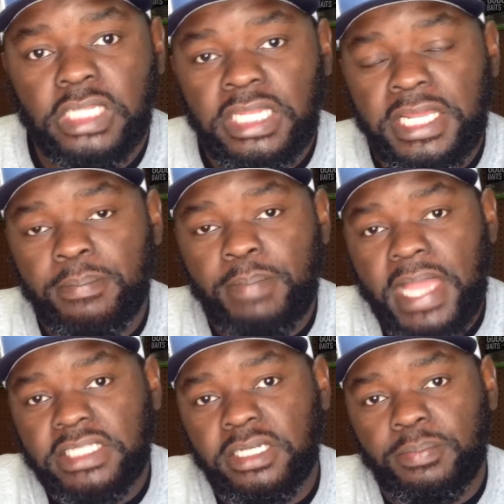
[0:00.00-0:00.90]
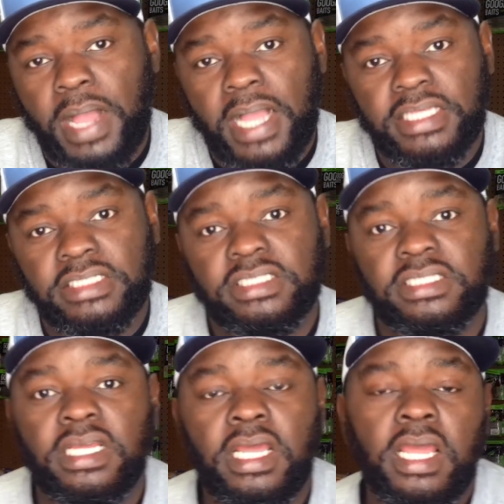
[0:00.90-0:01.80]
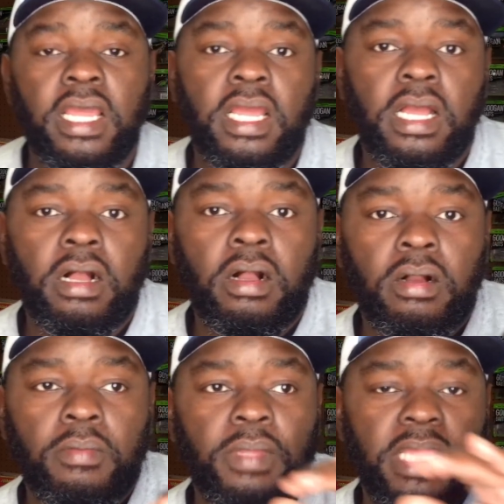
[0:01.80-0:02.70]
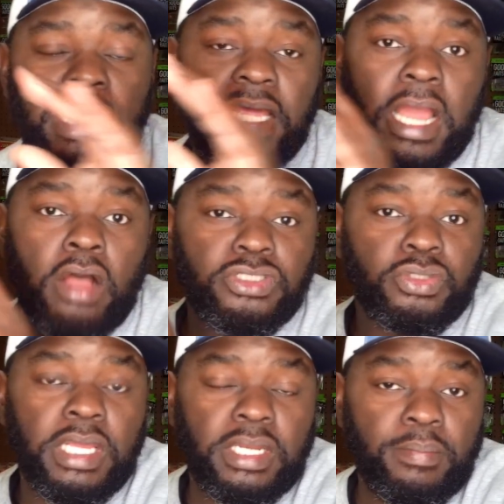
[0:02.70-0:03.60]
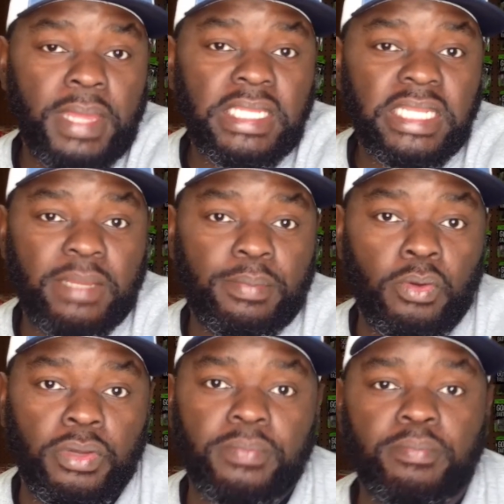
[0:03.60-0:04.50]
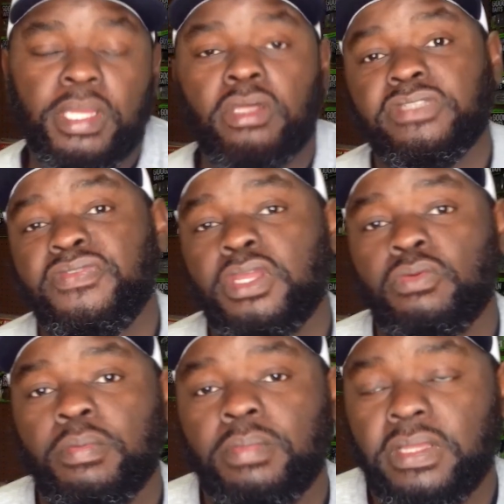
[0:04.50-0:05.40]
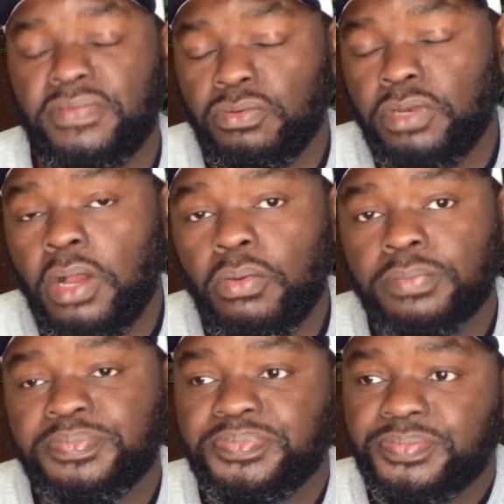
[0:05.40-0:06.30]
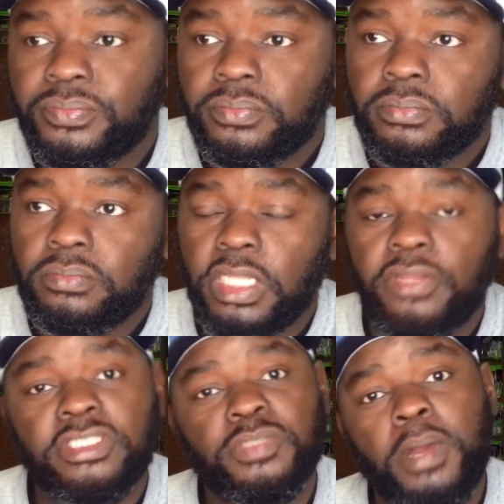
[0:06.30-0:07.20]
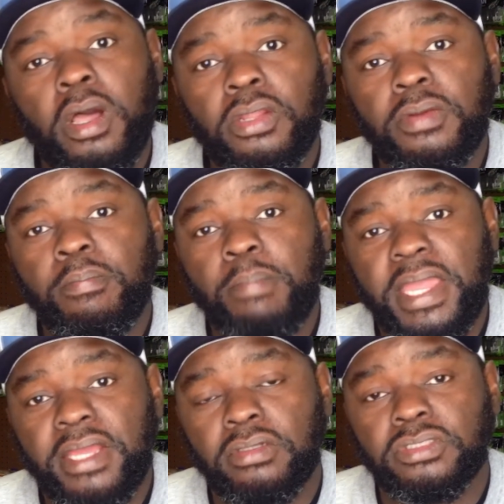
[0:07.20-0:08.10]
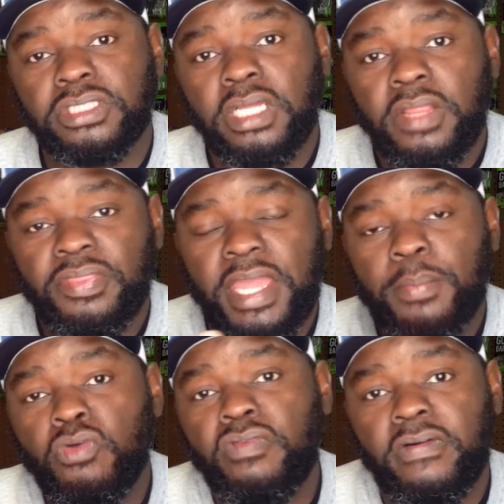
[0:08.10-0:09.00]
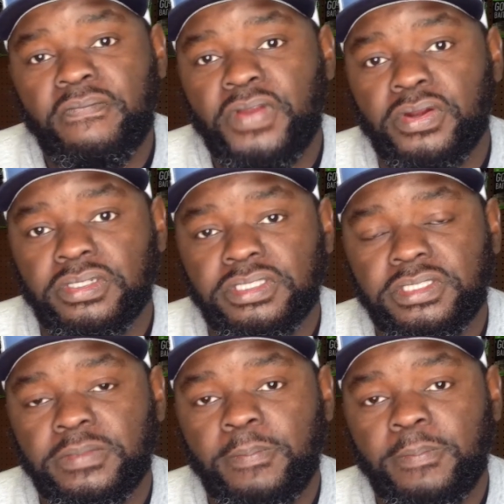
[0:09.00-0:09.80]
leading back to the pockets, and also at the main lake point, because if you know, the smaller males, they move up first.